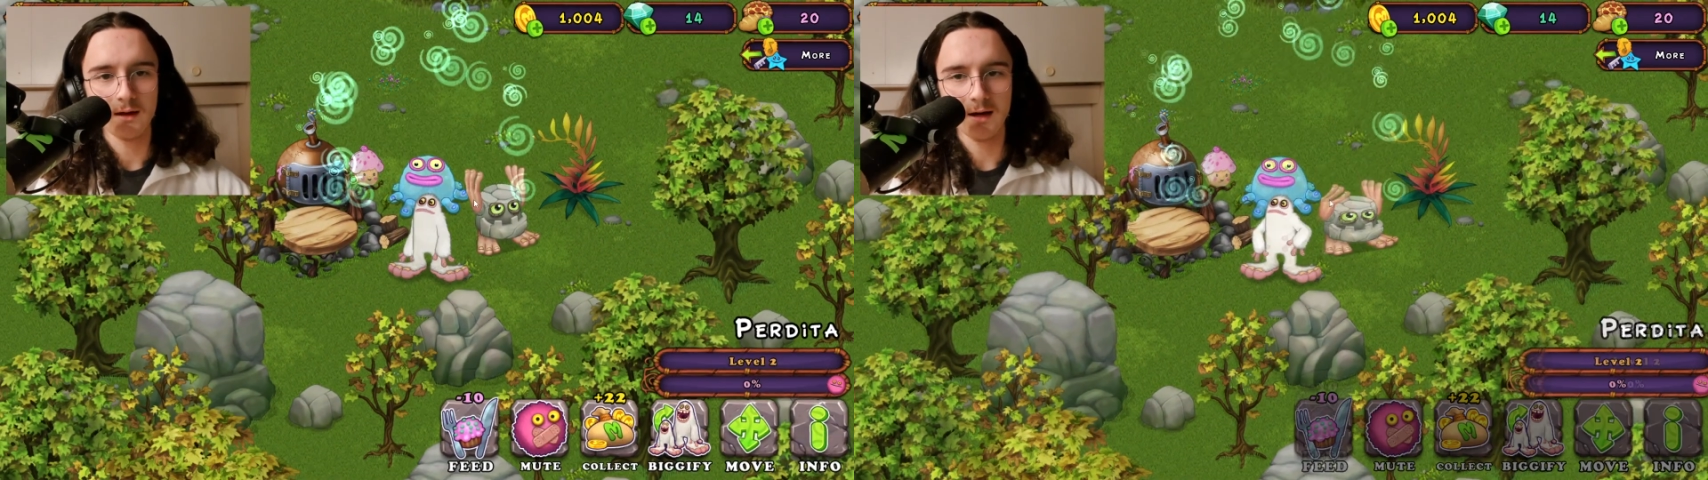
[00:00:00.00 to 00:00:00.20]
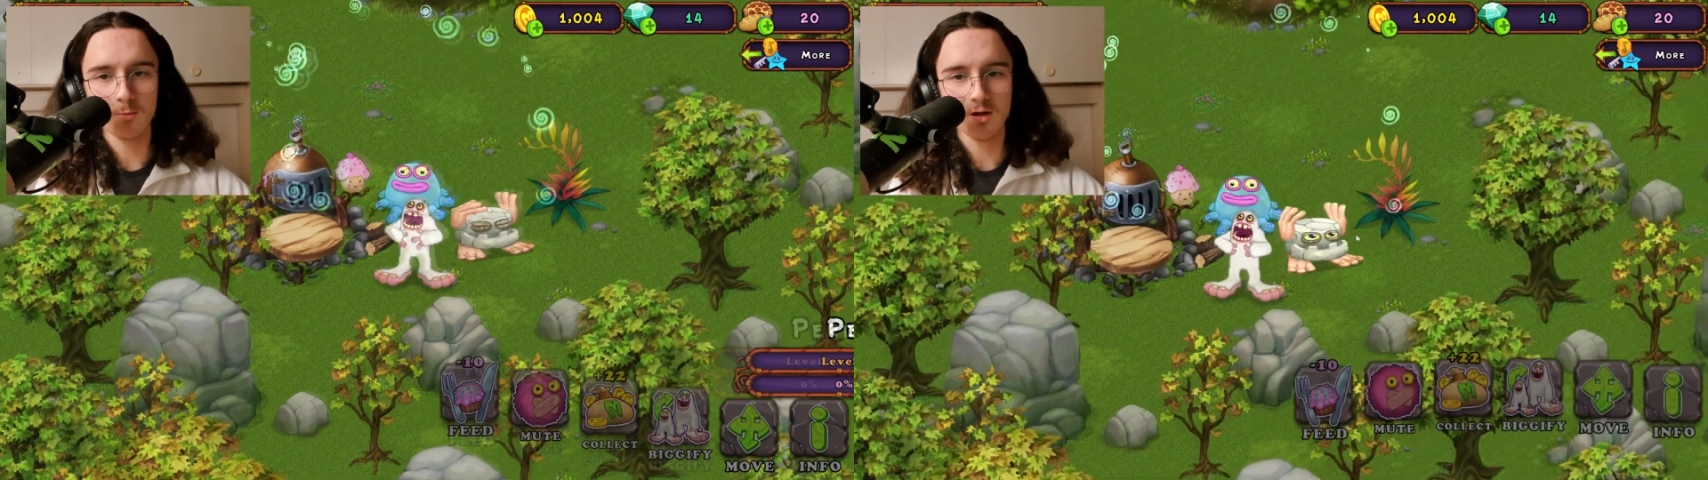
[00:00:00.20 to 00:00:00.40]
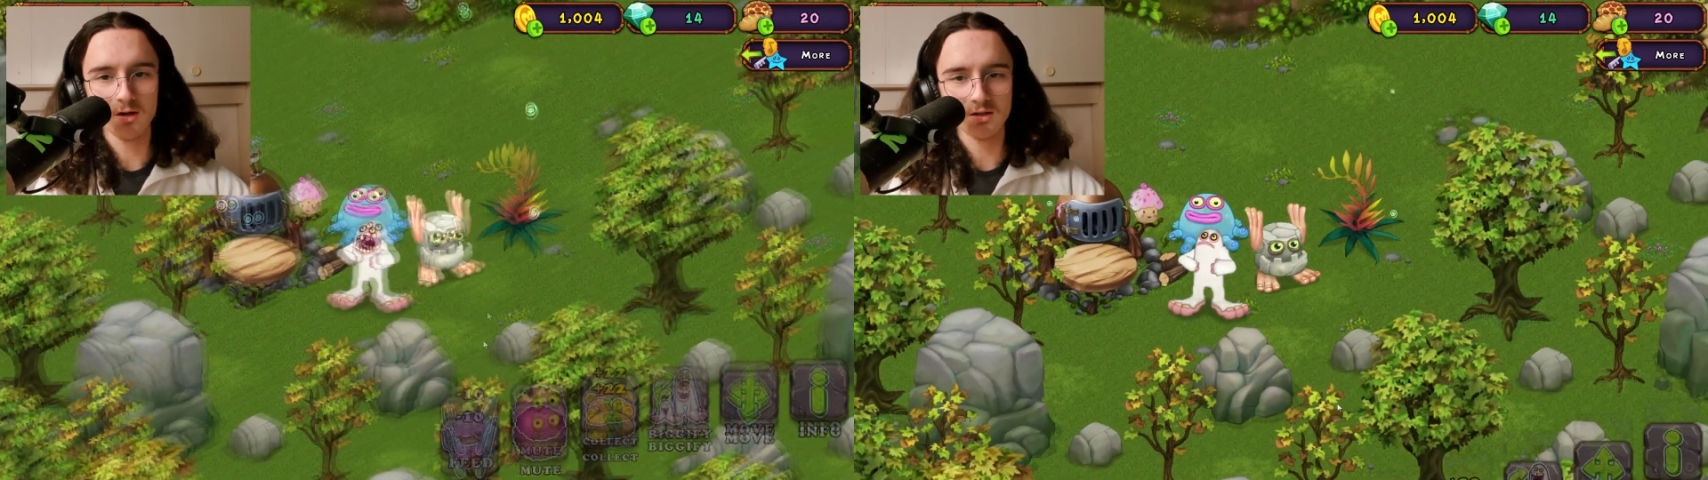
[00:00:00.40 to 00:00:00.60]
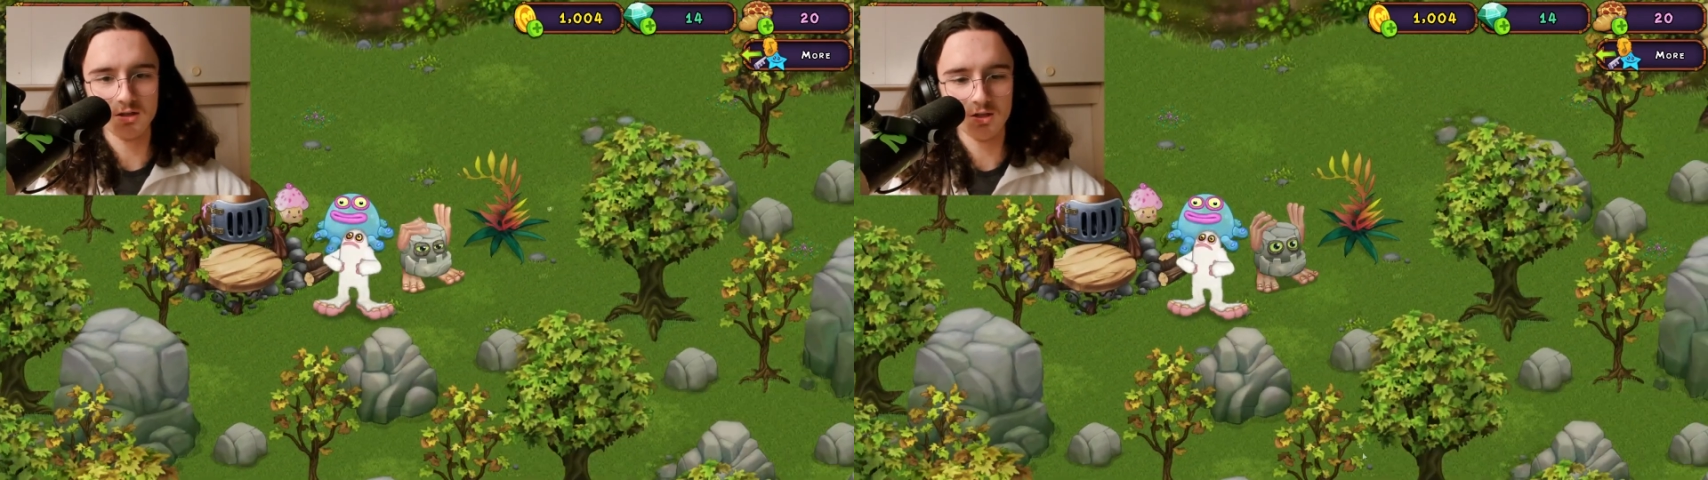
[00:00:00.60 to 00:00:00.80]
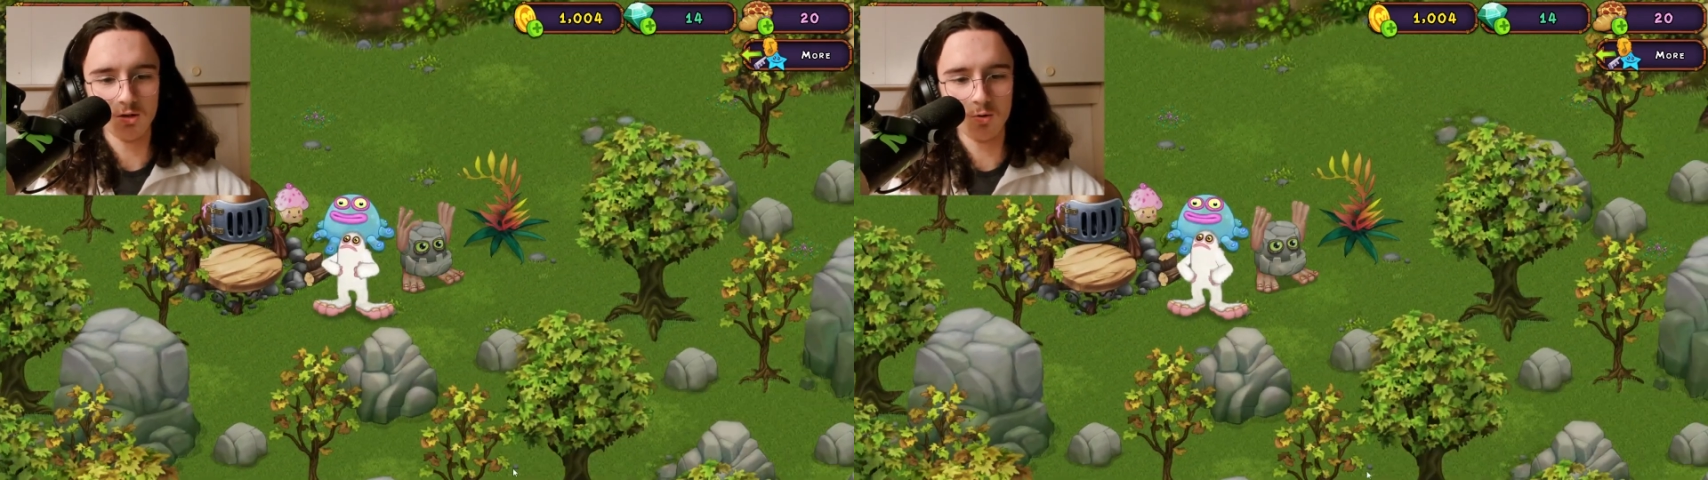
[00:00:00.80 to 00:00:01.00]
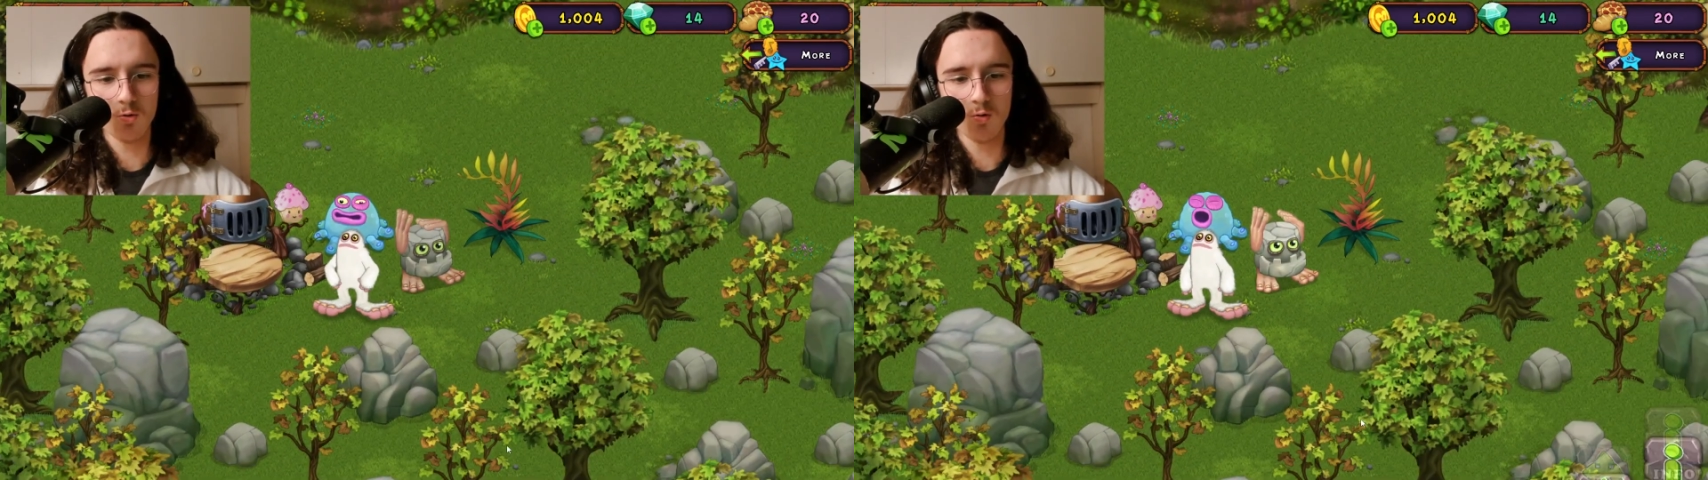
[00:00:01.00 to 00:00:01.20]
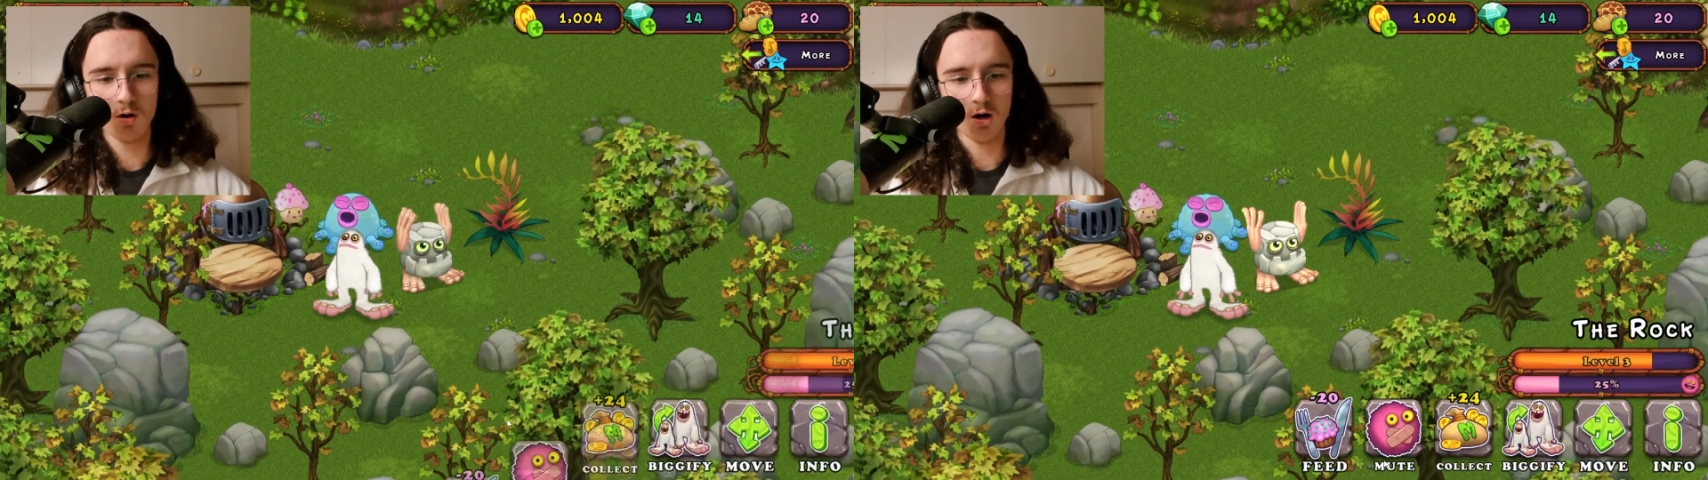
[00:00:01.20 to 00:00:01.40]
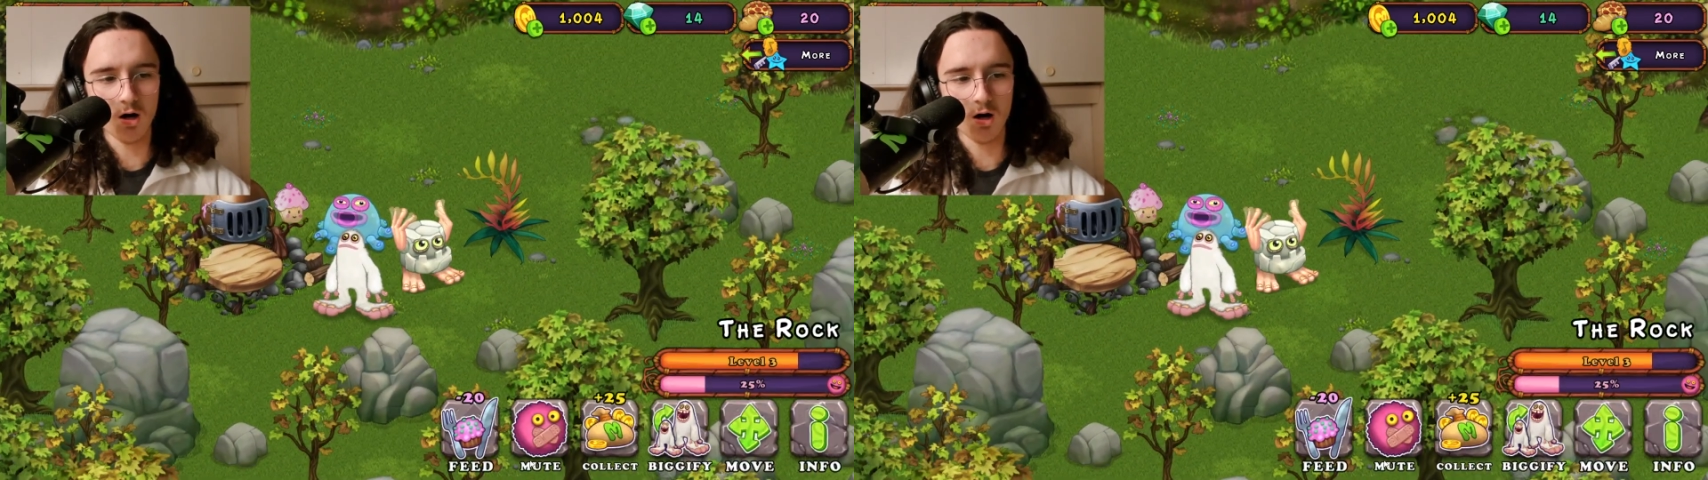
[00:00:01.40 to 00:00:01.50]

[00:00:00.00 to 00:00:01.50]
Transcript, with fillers: And we got you